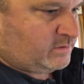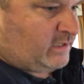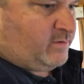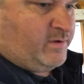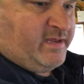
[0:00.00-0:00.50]
I
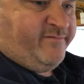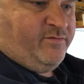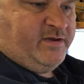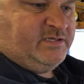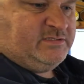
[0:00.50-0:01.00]
don't know where the other
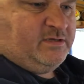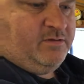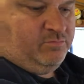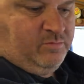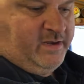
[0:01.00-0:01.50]
one is. So
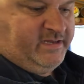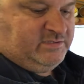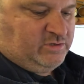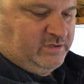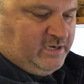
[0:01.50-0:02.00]
one end's
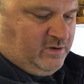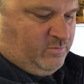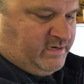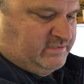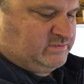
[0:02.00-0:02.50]
got a comb,
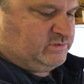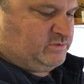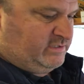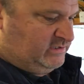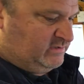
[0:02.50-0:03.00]
one hasn't. So
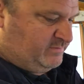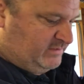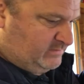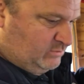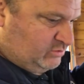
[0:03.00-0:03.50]
I need to get
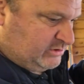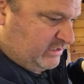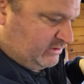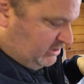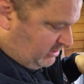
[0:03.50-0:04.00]
some little
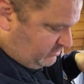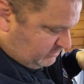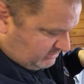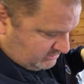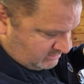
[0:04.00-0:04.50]
scutch combs.